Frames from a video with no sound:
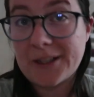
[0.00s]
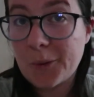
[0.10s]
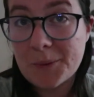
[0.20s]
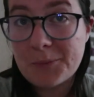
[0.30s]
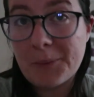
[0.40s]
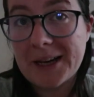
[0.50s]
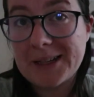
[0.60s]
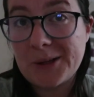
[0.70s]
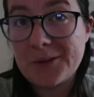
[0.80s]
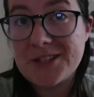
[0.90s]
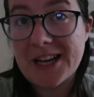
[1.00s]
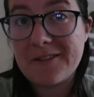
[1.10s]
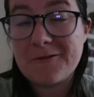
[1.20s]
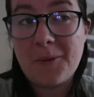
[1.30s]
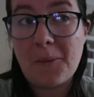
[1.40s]
not been put back in the loft yet
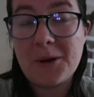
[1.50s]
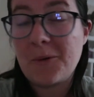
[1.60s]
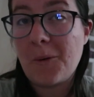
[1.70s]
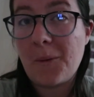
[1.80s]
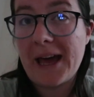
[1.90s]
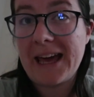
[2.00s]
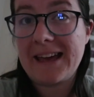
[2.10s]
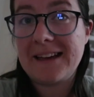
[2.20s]
from when we were away,